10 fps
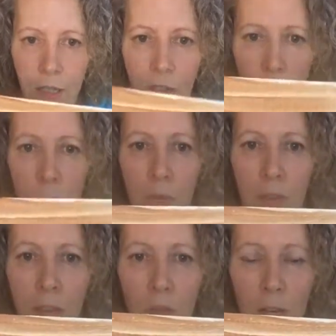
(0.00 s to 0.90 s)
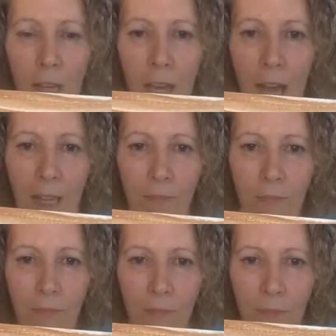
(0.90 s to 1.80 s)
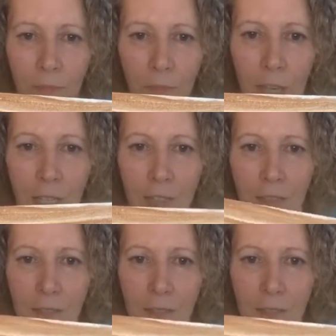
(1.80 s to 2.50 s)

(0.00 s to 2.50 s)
So that's what I got, right?